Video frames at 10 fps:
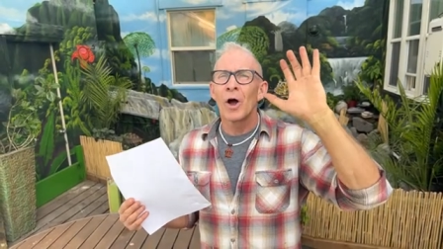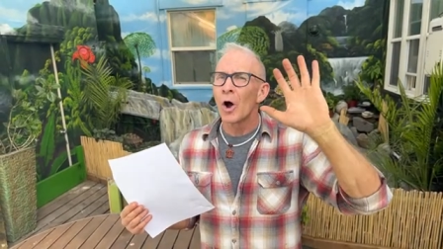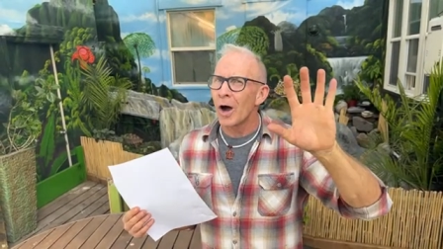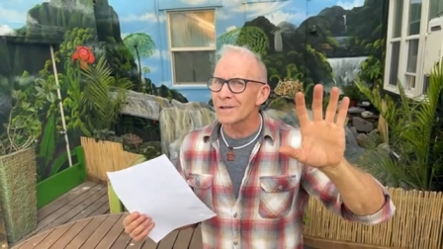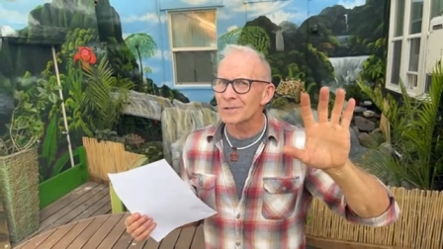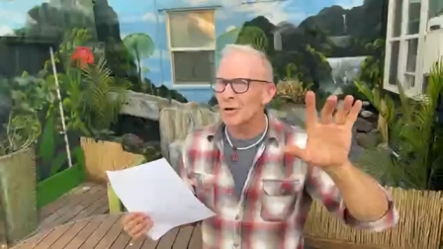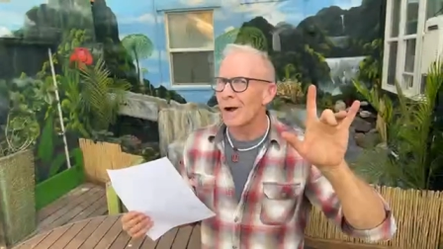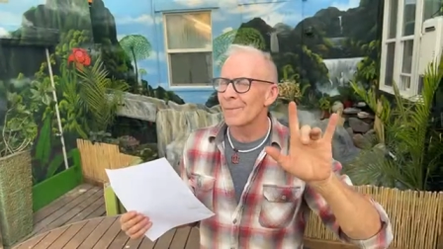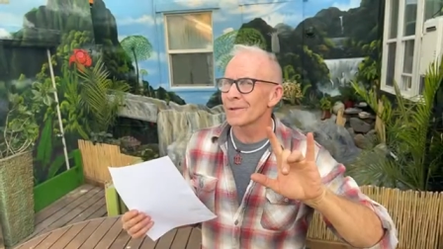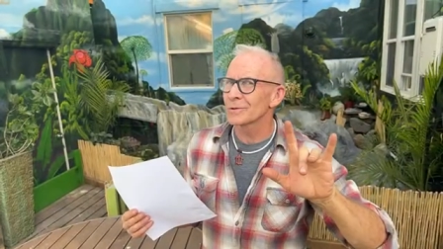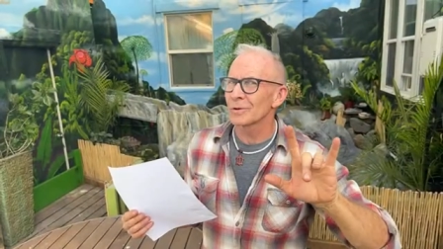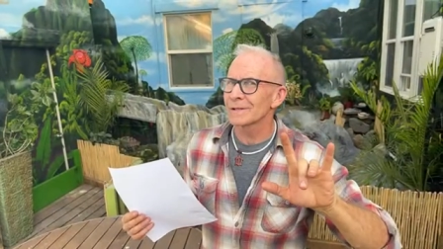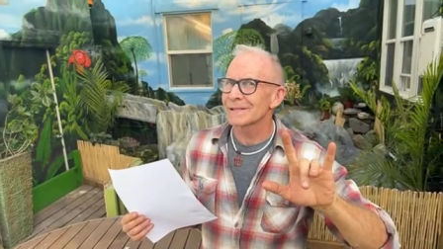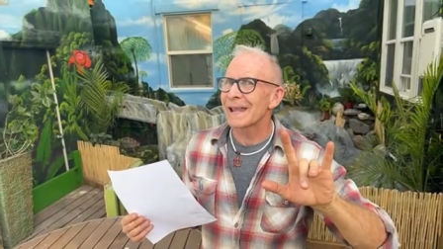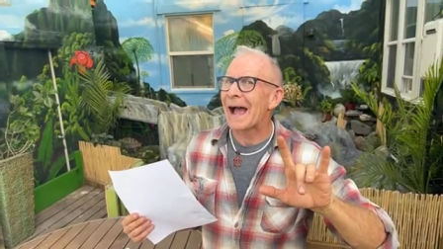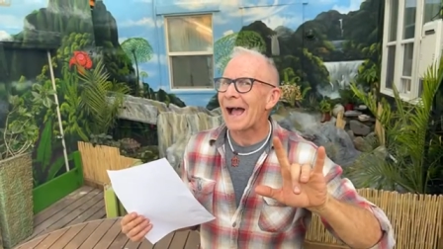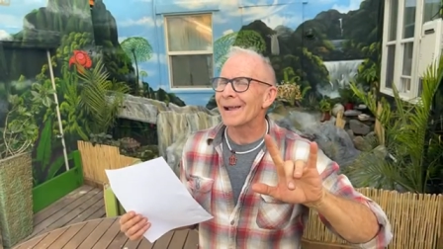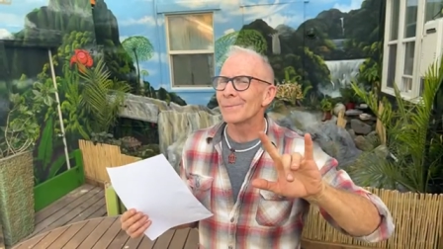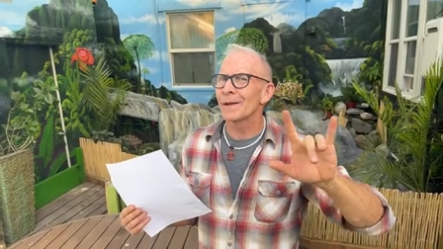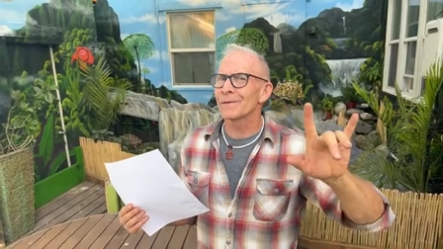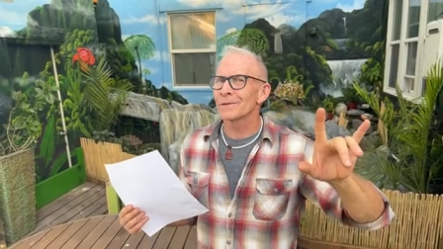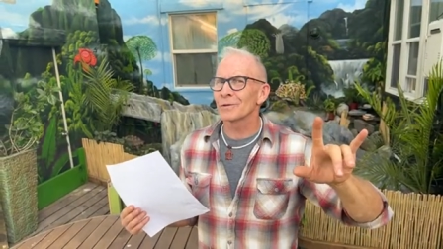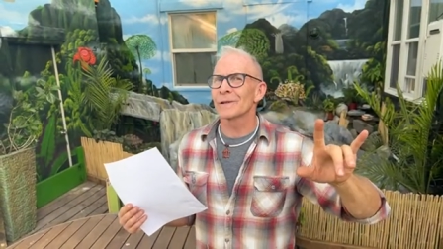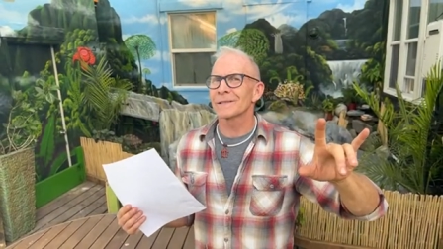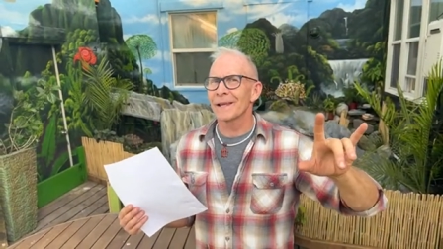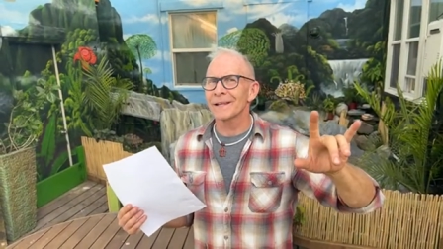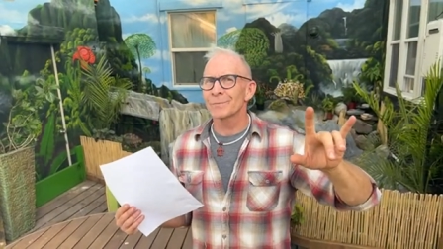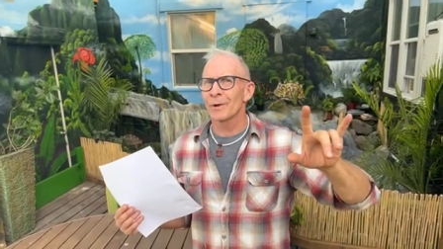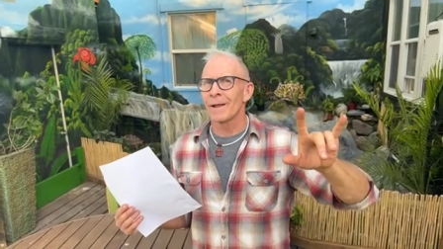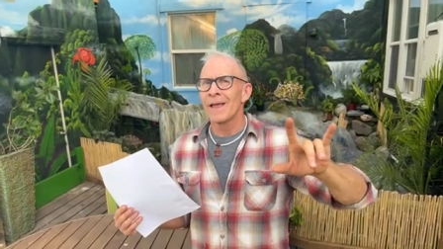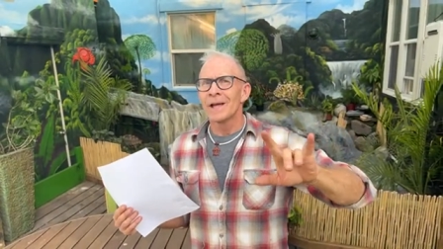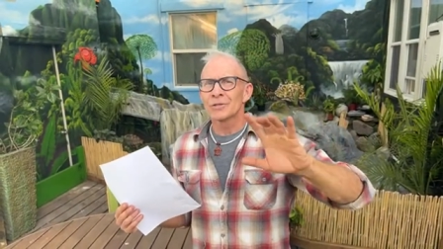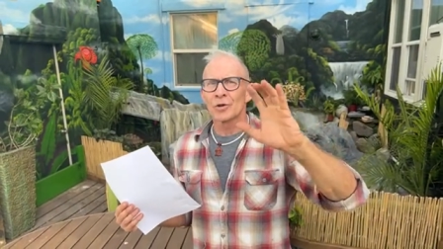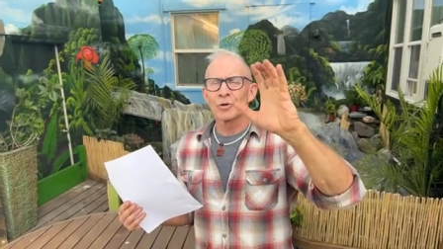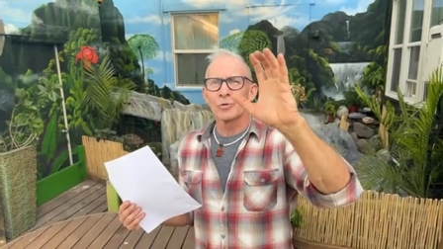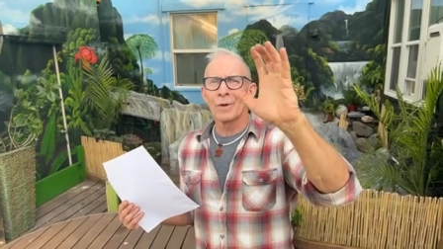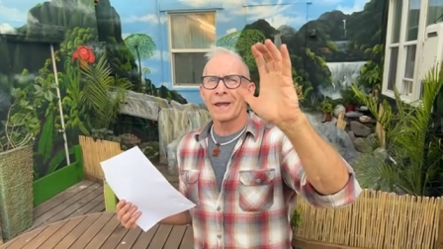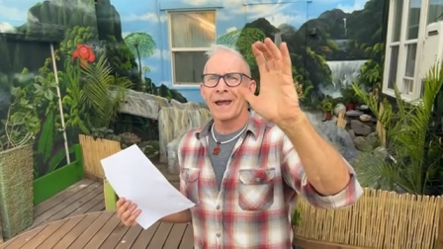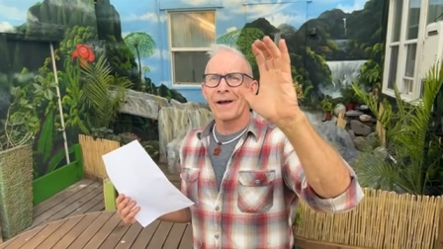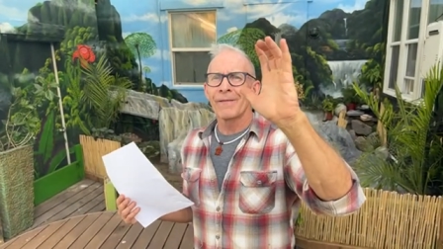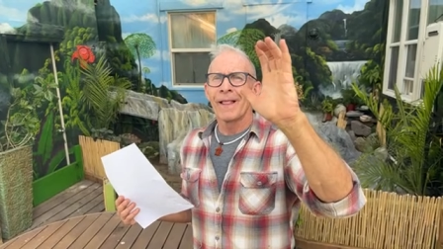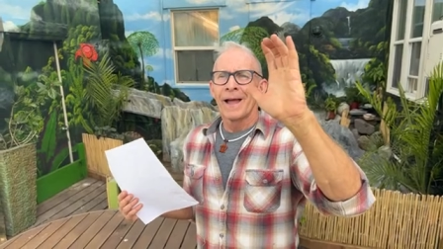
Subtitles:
Also, I'm the Tortoise Guy. I'm not the tortoise expert. So you may have